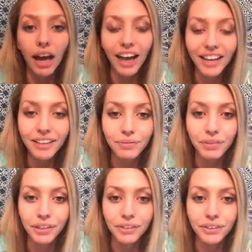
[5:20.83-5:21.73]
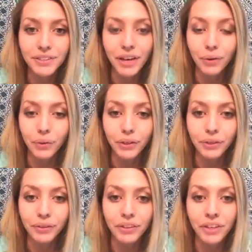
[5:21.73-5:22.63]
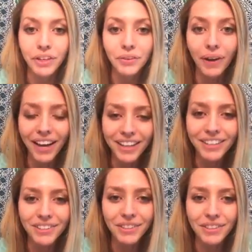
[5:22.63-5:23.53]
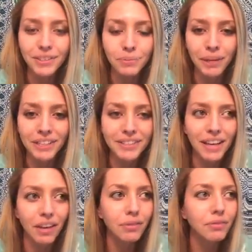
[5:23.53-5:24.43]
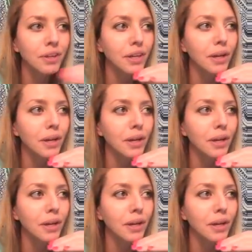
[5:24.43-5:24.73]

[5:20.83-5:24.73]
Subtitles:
I could figure this out quicker than you. I could do this myself.